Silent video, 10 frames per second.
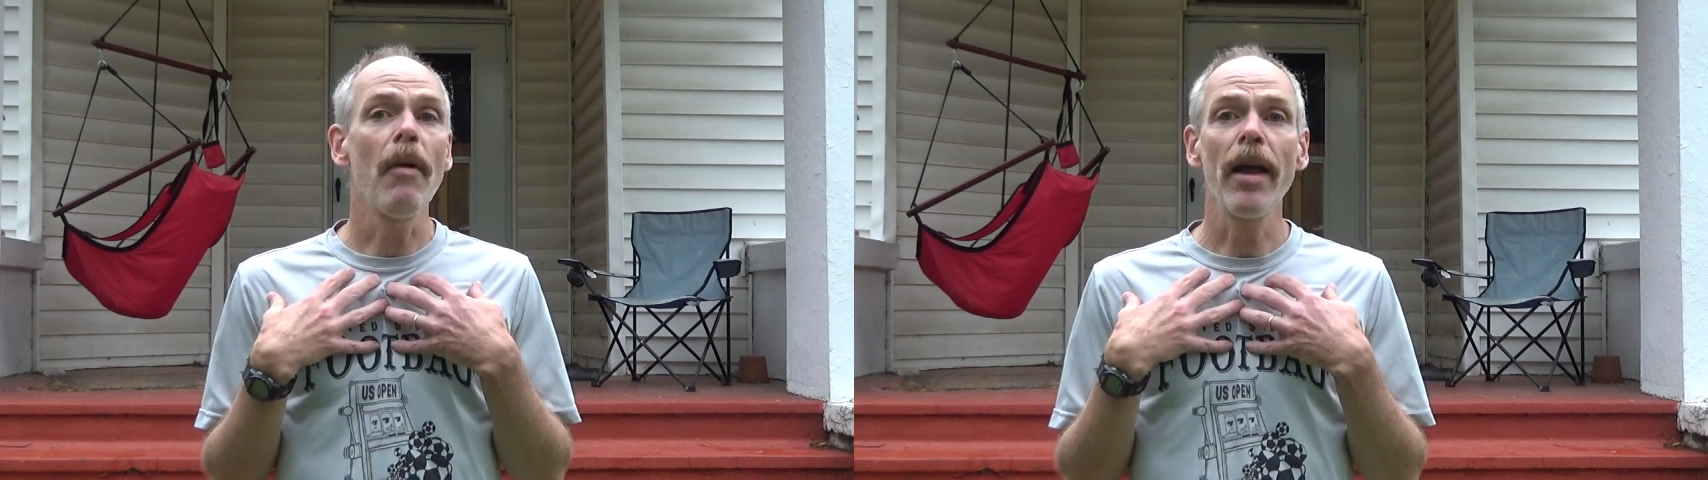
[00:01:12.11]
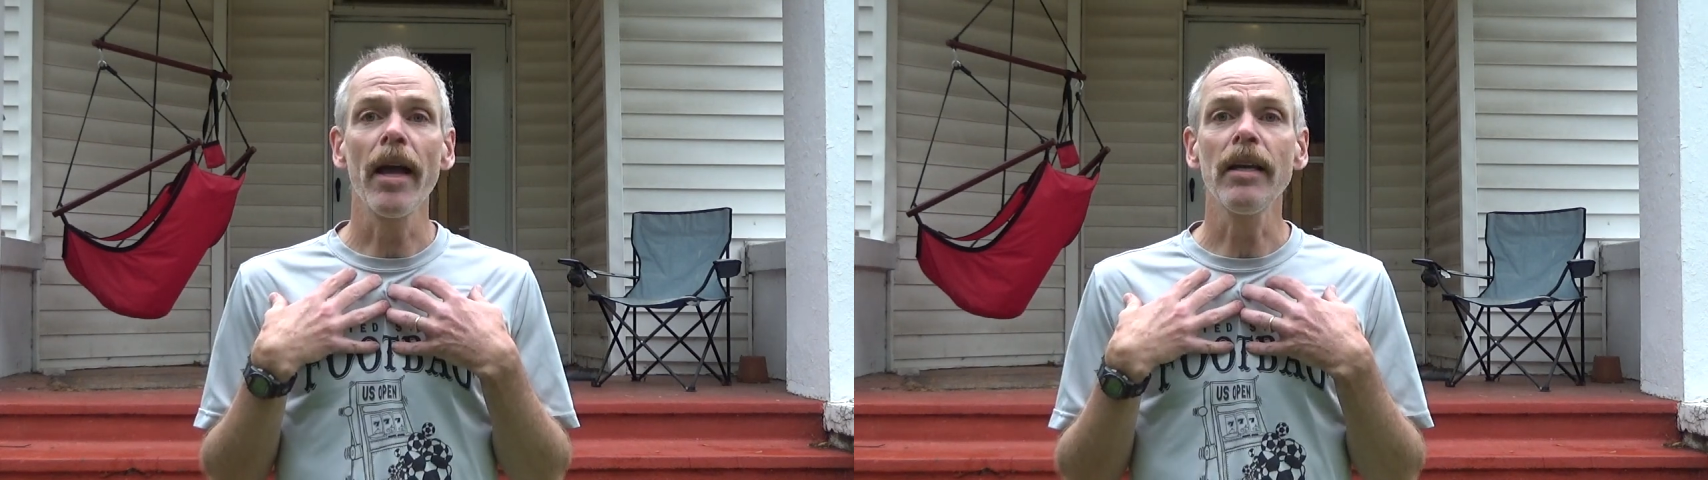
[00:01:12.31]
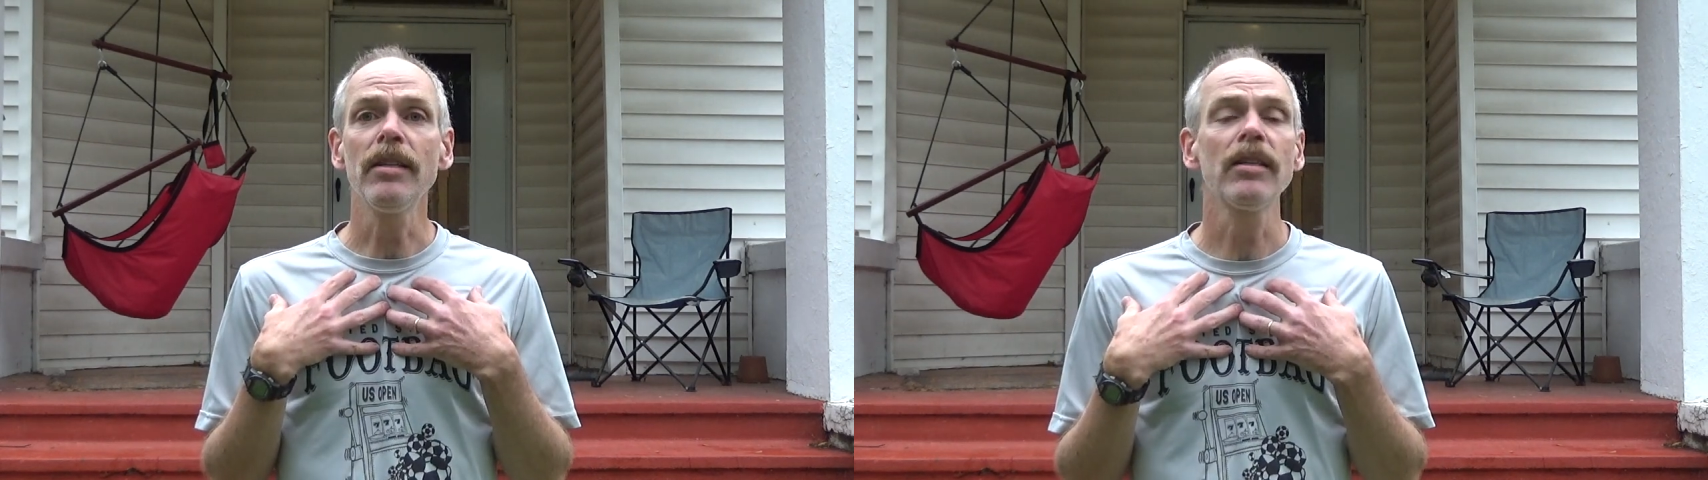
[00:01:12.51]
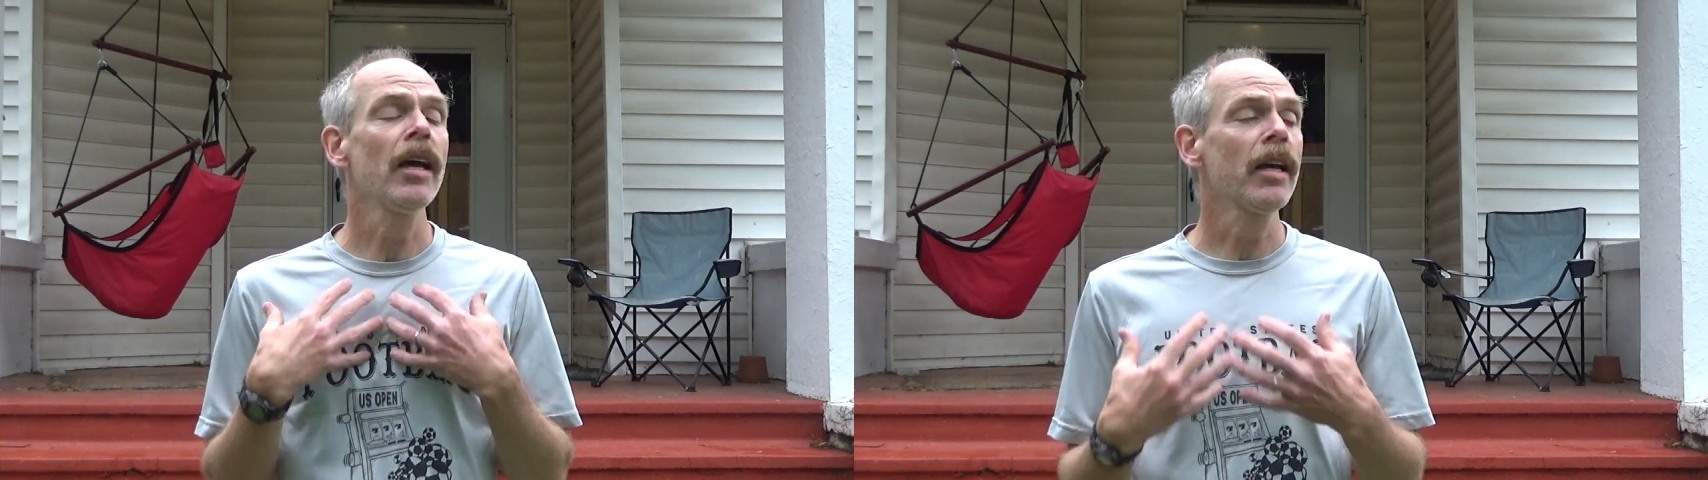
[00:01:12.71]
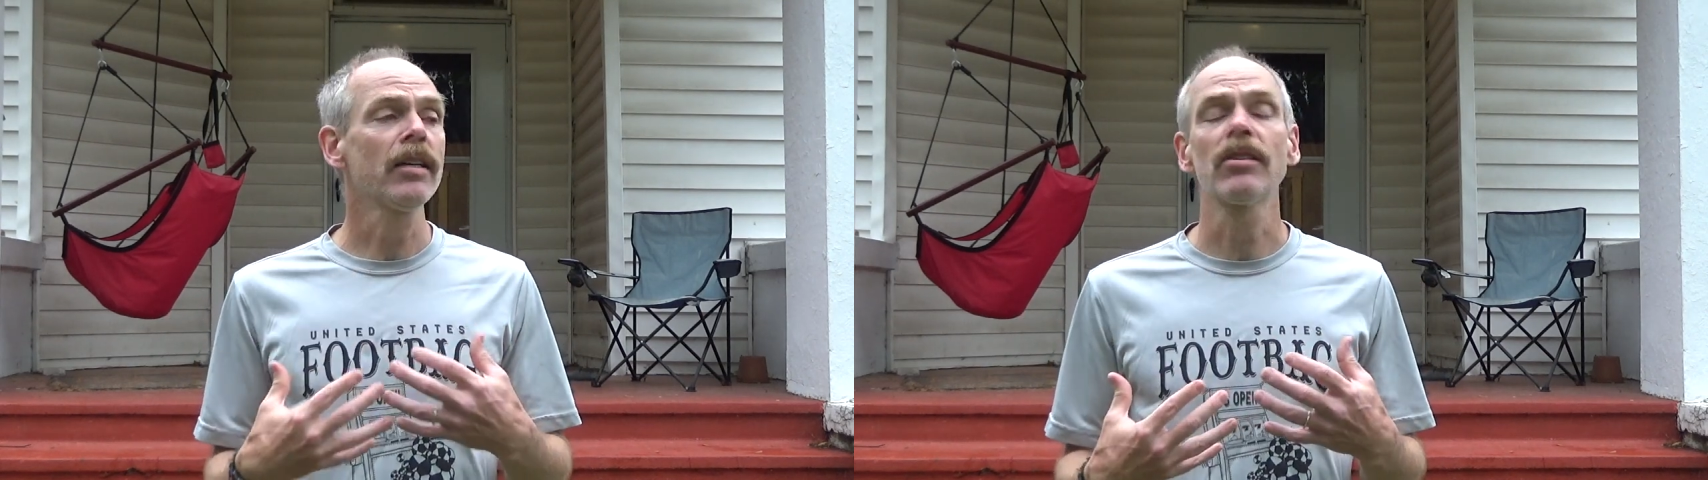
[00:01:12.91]
Hacky
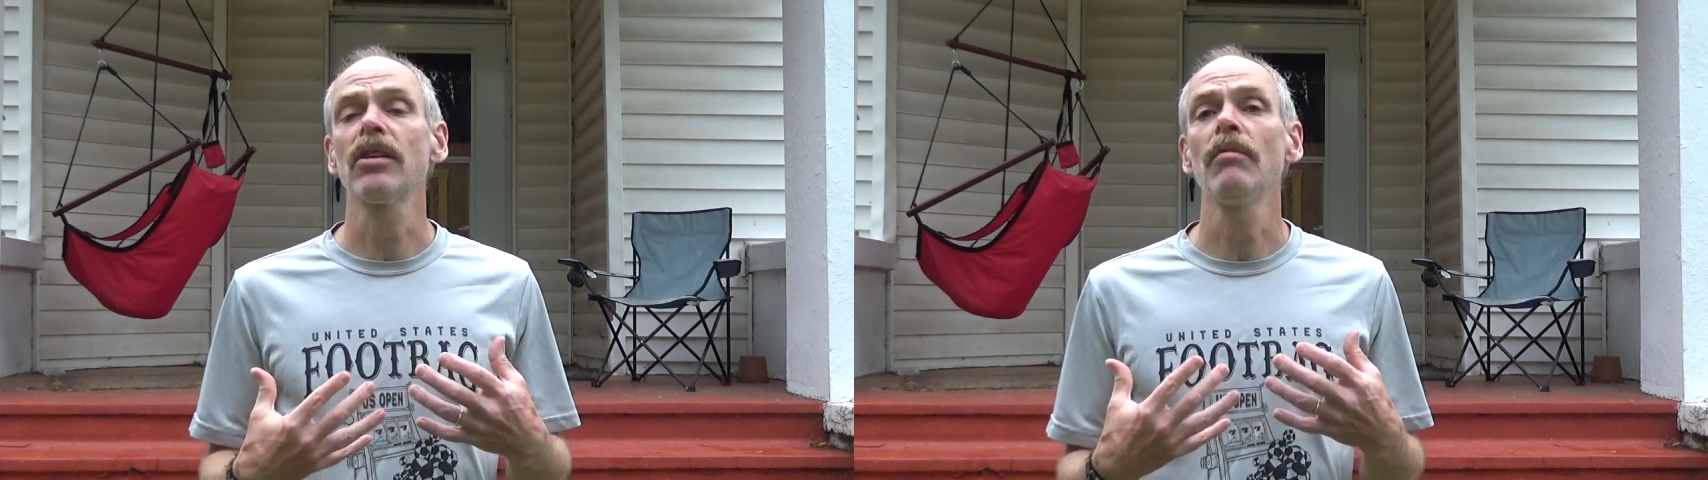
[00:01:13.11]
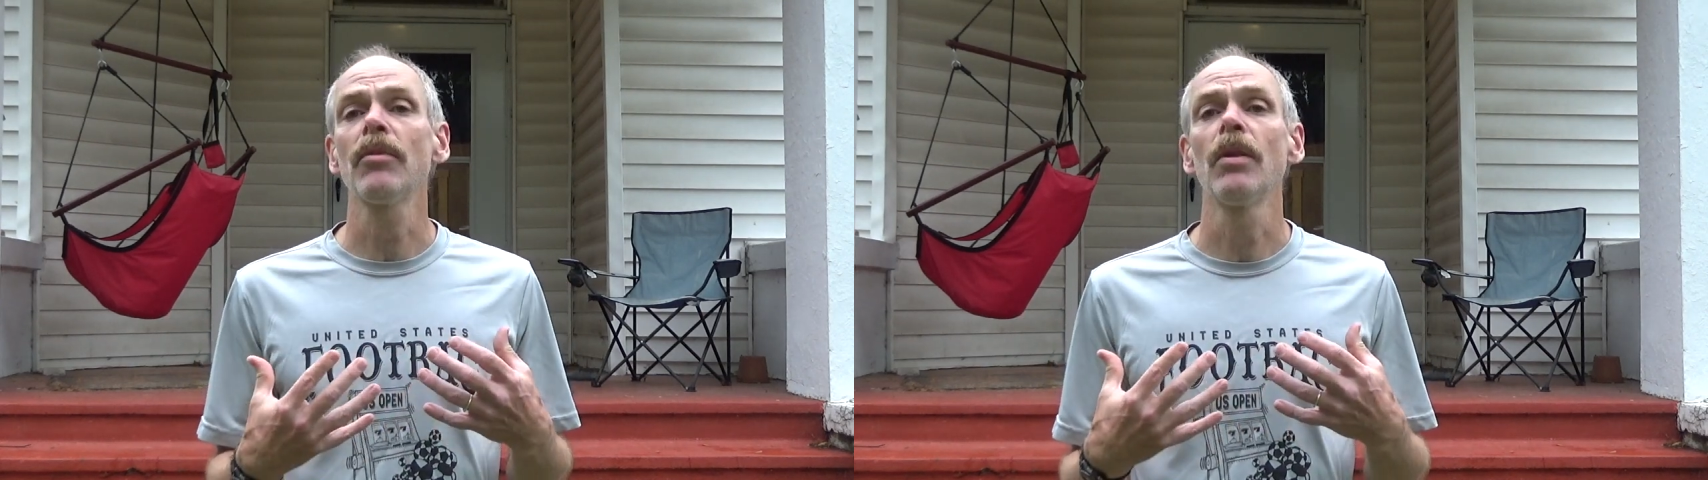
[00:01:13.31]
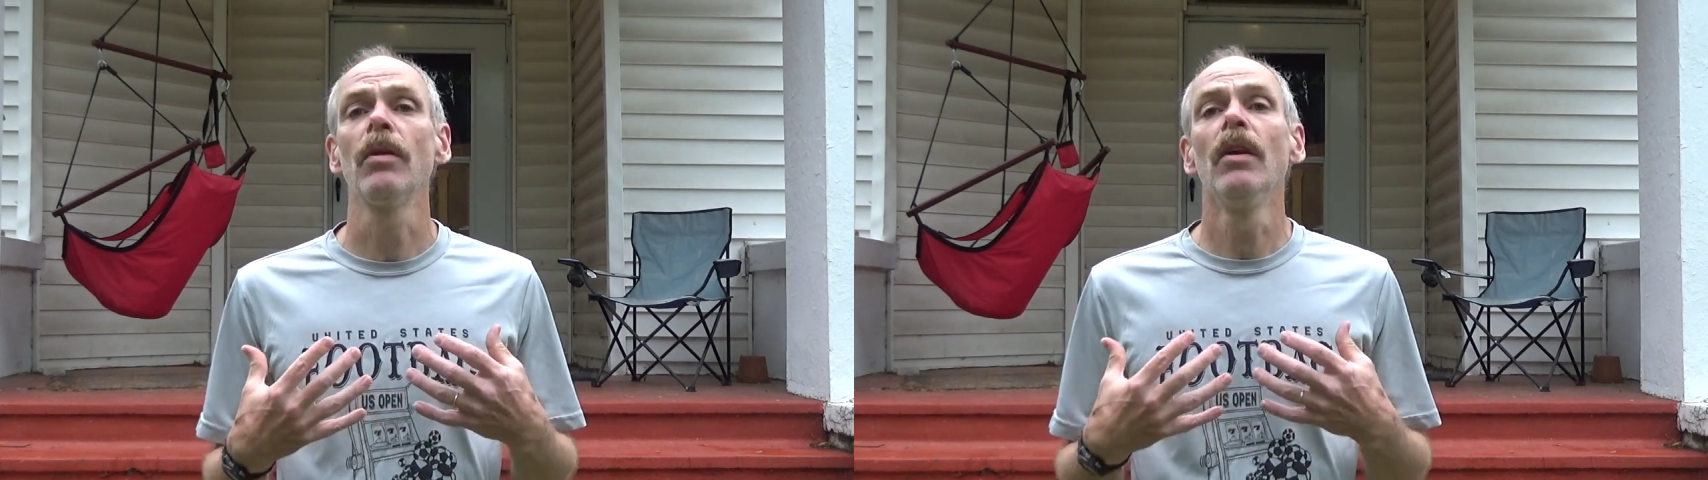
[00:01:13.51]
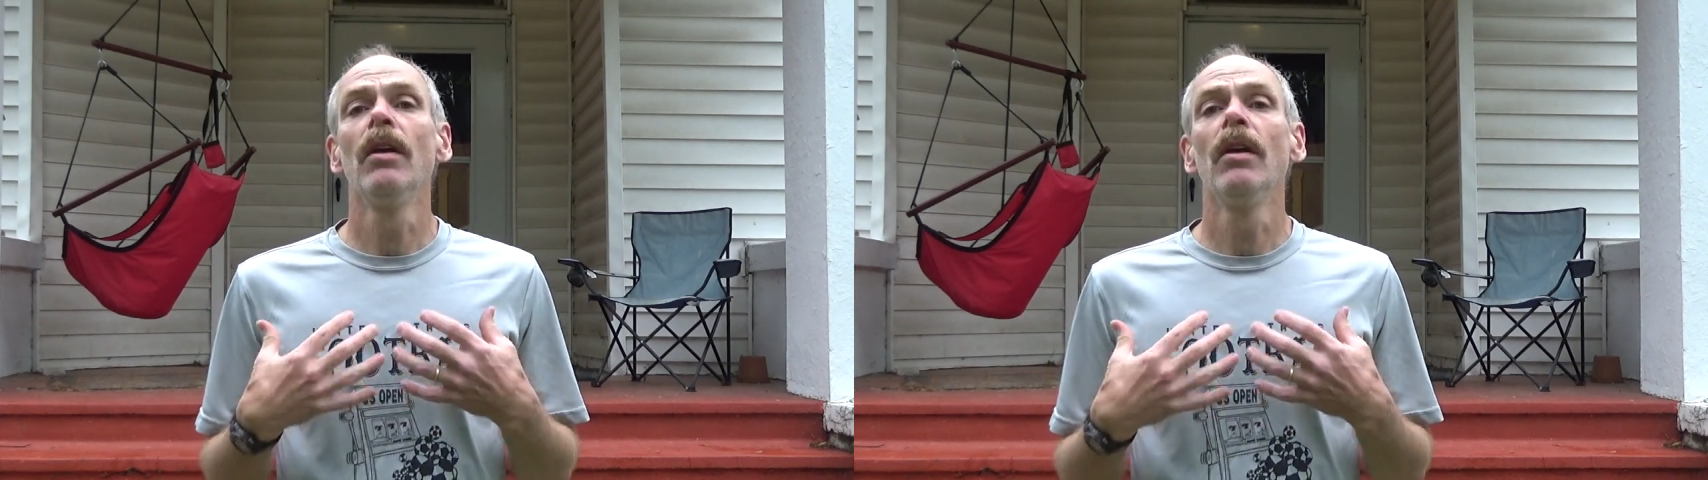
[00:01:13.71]
sack is something